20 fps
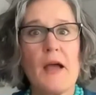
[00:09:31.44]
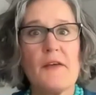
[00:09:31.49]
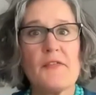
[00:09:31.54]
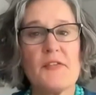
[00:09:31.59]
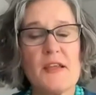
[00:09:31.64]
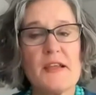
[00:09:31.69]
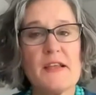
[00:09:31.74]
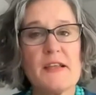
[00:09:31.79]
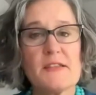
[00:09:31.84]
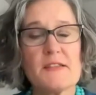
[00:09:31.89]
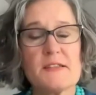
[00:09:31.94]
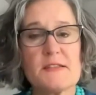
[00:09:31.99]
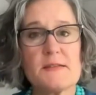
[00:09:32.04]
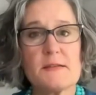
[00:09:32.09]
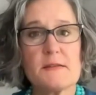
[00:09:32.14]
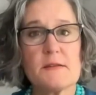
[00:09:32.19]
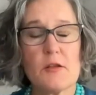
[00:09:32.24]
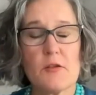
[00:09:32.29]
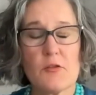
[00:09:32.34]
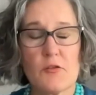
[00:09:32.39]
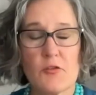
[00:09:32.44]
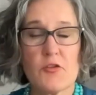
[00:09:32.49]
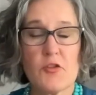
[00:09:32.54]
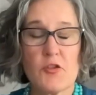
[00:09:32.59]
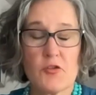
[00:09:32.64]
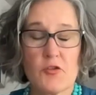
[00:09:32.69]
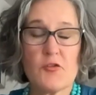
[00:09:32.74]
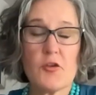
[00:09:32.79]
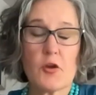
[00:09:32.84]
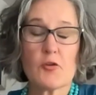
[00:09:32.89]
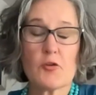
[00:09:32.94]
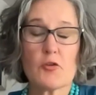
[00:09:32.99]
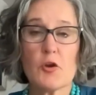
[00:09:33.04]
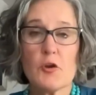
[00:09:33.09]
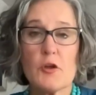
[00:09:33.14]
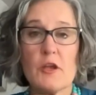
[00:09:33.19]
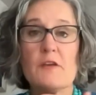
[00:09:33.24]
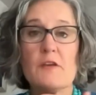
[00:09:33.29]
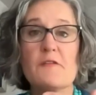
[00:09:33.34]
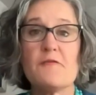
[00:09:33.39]
I think it's they're
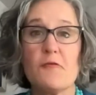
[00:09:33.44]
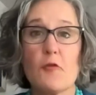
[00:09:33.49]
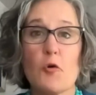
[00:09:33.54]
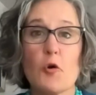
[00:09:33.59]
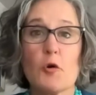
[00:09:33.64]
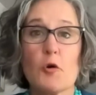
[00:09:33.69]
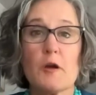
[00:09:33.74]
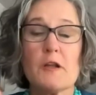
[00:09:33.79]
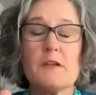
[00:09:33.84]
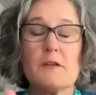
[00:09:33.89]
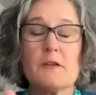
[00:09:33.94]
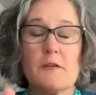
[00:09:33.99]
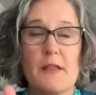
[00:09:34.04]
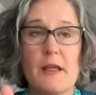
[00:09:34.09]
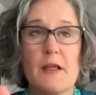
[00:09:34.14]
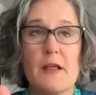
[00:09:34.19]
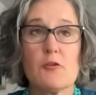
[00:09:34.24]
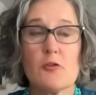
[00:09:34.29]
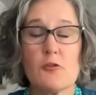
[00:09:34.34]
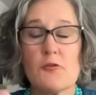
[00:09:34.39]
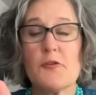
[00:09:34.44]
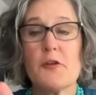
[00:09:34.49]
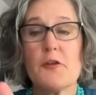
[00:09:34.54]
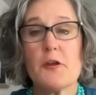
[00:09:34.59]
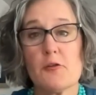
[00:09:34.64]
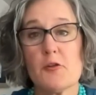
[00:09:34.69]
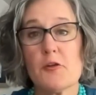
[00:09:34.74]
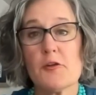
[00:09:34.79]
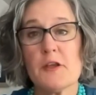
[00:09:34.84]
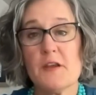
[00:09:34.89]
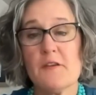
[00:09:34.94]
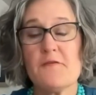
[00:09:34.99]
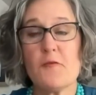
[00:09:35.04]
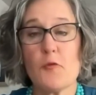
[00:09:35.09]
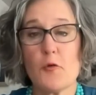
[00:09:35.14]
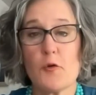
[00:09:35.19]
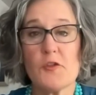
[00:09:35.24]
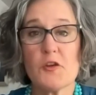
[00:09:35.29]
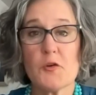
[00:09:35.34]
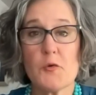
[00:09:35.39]
looking forward. They they're looking
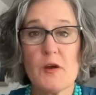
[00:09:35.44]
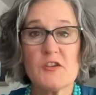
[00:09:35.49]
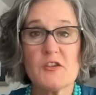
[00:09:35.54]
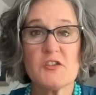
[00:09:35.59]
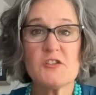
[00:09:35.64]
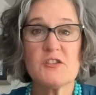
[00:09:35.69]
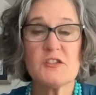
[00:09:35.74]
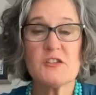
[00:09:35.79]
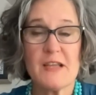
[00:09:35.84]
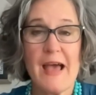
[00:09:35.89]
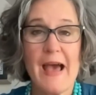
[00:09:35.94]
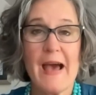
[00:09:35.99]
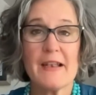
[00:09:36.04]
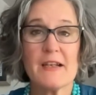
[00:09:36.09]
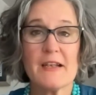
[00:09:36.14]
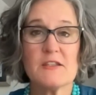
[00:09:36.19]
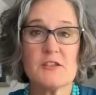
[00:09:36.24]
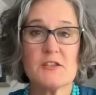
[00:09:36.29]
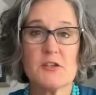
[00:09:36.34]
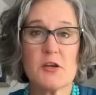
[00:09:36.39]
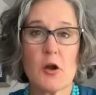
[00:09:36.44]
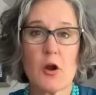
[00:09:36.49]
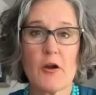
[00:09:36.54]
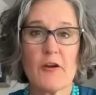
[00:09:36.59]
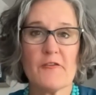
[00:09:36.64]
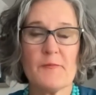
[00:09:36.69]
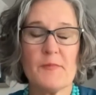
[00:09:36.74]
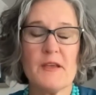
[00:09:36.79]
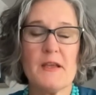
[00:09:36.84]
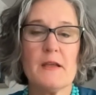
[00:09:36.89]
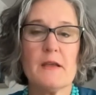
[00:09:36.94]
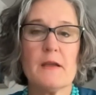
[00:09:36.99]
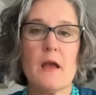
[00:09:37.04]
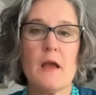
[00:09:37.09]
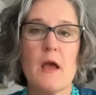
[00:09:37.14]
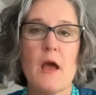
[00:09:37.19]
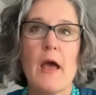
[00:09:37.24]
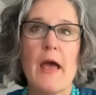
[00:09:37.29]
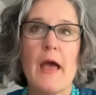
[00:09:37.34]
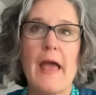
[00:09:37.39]
for the questions to add into the RFP,
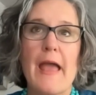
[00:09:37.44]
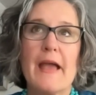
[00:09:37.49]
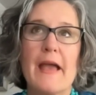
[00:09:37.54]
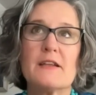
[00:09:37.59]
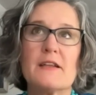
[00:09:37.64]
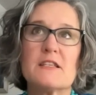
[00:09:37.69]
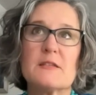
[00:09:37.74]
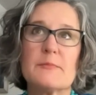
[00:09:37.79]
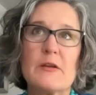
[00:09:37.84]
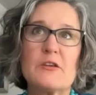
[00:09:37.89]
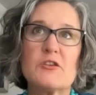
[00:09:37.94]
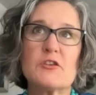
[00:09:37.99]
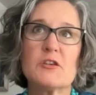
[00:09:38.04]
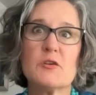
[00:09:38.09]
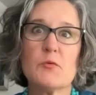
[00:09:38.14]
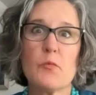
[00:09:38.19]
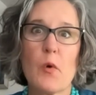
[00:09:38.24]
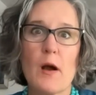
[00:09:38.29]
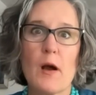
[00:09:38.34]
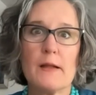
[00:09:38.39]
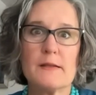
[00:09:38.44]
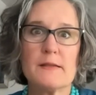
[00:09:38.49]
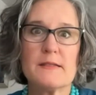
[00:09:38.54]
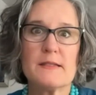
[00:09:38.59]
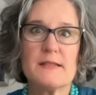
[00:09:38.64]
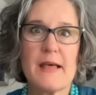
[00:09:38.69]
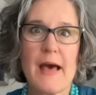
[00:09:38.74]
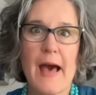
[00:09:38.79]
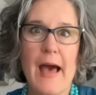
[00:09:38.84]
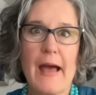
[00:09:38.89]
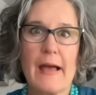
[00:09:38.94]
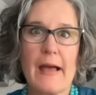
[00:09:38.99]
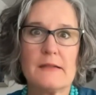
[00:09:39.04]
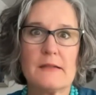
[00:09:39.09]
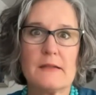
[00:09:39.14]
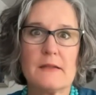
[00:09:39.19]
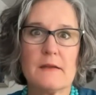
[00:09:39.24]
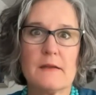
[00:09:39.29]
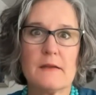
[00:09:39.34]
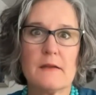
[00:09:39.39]
and especially ones that
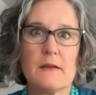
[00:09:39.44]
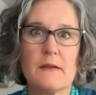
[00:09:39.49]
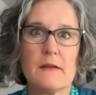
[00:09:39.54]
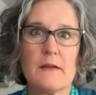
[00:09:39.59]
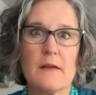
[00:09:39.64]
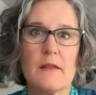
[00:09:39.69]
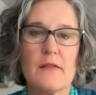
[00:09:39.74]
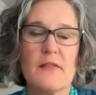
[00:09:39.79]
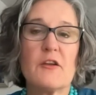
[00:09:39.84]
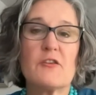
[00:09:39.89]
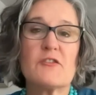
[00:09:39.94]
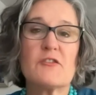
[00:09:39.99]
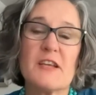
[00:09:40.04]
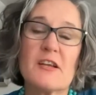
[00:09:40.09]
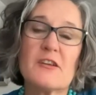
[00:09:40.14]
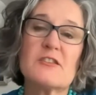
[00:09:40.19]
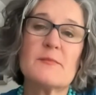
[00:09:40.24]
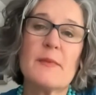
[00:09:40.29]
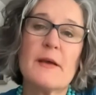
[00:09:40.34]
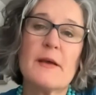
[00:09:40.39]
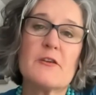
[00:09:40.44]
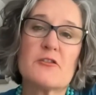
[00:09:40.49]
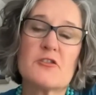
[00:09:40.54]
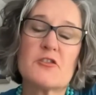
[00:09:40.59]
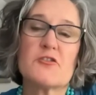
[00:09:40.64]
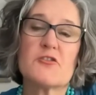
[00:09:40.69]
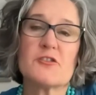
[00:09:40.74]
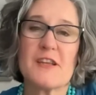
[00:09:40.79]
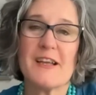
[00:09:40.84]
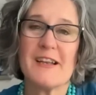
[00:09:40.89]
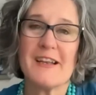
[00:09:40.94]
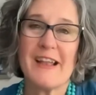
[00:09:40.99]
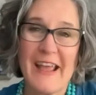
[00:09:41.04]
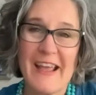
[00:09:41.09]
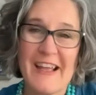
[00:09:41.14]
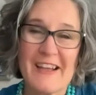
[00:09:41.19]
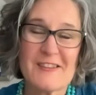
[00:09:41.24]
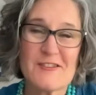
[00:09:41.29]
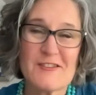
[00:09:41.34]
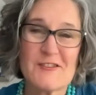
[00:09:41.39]
their sales managers can
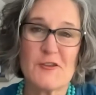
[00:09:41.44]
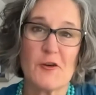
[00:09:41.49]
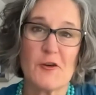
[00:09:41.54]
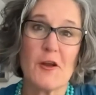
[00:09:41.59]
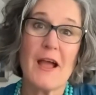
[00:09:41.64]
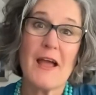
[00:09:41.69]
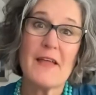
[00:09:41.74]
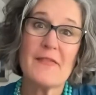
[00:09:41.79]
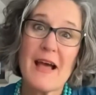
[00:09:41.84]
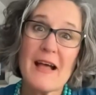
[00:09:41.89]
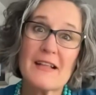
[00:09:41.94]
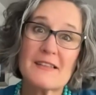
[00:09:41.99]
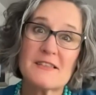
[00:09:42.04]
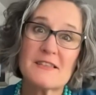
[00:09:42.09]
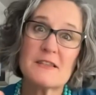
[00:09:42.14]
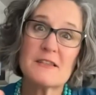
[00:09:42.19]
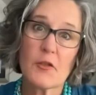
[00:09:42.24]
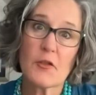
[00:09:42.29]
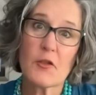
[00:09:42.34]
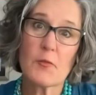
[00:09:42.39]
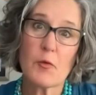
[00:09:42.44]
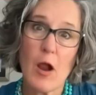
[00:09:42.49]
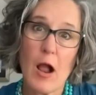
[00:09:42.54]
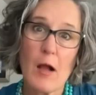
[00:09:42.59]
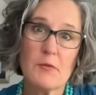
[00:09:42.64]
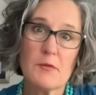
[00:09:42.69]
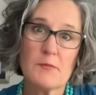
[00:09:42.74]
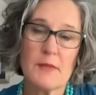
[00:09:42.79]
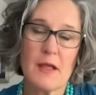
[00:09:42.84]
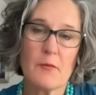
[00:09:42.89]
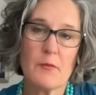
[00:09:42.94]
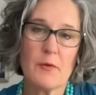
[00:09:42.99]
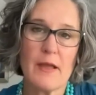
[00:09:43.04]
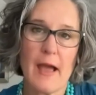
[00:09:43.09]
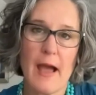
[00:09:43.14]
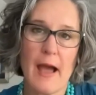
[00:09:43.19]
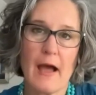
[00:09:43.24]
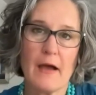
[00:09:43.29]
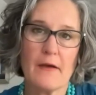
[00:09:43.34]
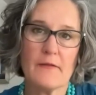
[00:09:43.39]
answer. And that's another problem that we
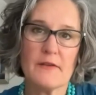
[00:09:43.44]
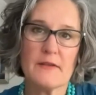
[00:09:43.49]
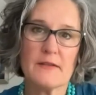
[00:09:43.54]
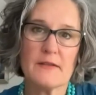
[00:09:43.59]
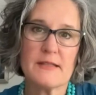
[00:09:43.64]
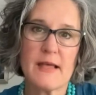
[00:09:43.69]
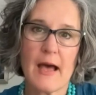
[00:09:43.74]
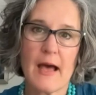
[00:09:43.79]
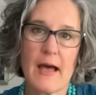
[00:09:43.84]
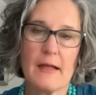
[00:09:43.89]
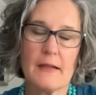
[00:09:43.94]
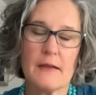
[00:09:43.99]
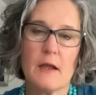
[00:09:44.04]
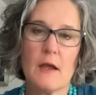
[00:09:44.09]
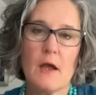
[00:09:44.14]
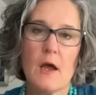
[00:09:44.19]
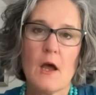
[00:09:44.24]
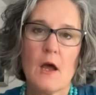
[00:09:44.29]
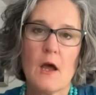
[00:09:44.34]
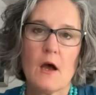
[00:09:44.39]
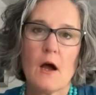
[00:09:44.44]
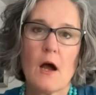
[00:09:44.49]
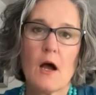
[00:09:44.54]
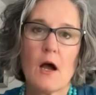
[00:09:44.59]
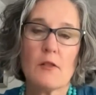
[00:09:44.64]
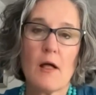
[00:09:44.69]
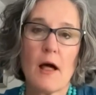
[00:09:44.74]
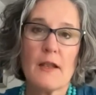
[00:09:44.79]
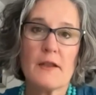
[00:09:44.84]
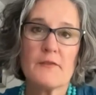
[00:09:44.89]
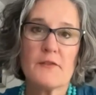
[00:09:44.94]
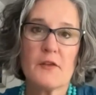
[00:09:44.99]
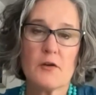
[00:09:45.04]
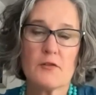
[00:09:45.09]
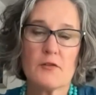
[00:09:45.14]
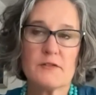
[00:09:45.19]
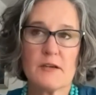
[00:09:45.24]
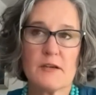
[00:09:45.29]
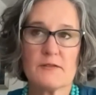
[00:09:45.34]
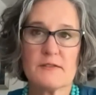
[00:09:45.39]
have is mm-hmm. that a lot of the
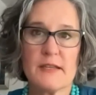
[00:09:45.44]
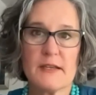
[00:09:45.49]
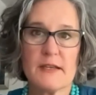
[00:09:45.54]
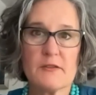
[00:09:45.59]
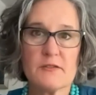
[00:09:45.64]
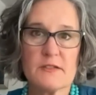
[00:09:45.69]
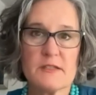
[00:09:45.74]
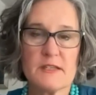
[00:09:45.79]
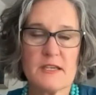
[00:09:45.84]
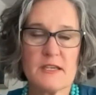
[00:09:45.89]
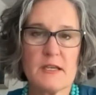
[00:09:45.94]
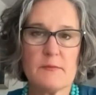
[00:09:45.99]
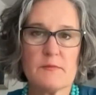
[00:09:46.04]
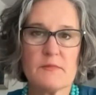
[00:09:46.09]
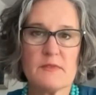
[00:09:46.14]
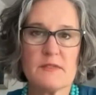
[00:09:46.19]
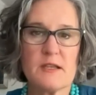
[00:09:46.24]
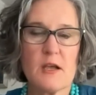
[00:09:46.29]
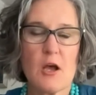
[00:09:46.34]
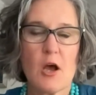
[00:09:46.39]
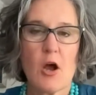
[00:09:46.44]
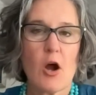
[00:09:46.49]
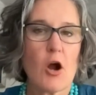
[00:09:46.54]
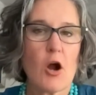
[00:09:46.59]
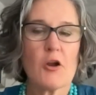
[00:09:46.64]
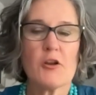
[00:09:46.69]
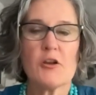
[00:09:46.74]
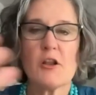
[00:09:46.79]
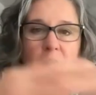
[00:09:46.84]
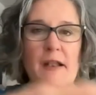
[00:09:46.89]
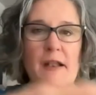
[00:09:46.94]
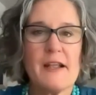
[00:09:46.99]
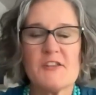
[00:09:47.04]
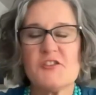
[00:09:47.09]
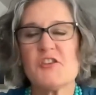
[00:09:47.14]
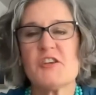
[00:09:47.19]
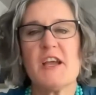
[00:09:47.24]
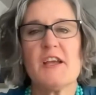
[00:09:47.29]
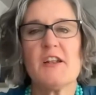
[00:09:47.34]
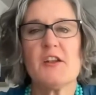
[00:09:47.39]
hotel sales teams are not
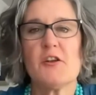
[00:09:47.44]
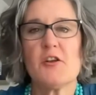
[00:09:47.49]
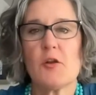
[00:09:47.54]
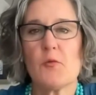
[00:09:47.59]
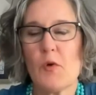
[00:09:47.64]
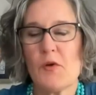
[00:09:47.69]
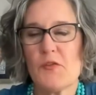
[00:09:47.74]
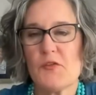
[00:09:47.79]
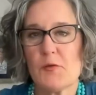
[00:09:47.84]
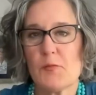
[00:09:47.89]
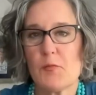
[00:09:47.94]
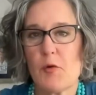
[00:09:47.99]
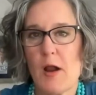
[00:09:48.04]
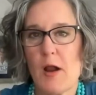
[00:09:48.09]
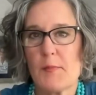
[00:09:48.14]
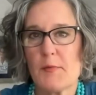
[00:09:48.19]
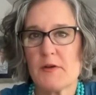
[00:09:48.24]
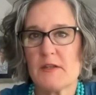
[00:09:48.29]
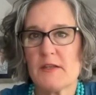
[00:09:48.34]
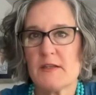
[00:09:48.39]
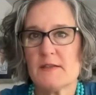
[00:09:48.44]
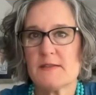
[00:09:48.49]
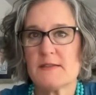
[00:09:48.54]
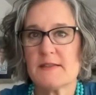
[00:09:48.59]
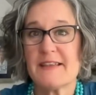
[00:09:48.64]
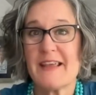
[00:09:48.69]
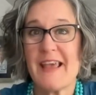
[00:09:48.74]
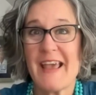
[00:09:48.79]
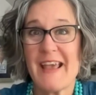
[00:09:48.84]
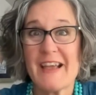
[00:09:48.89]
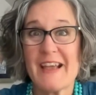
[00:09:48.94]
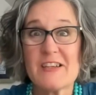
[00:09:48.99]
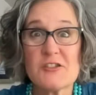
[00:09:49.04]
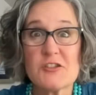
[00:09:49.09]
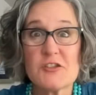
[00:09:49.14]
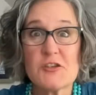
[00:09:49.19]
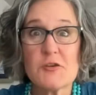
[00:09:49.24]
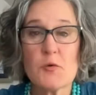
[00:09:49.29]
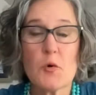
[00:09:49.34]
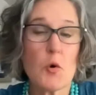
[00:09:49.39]
educated on what their properties can
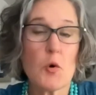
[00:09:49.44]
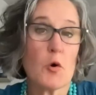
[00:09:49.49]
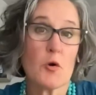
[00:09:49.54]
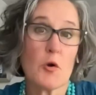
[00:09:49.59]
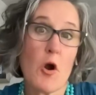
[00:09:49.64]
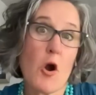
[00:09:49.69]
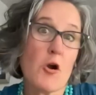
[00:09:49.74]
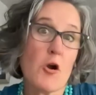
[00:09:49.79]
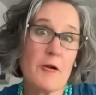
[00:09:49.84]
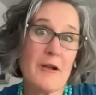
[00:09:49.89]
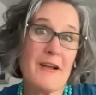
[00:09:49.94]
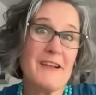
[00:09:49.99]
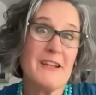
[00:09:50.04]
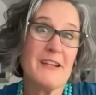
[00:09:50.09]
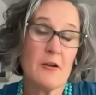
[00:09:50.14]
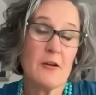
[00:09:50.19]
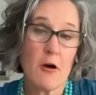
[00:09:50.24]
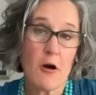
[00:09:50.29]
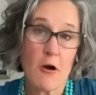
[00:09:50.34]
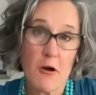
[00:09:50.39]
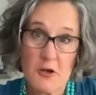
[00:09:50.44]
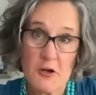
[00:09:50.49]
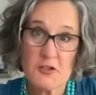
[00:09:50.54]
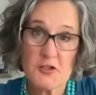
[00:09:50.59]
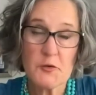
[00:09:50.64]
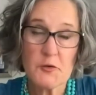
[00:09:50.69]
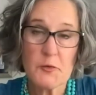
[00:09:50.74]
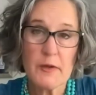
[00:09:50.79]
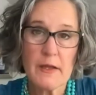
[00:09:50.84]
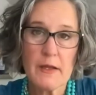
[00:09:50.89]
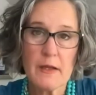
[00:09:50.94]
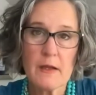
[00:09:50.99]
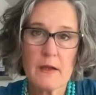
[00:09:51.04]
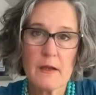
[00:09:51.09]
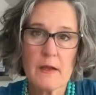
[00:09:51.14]
do or already are doing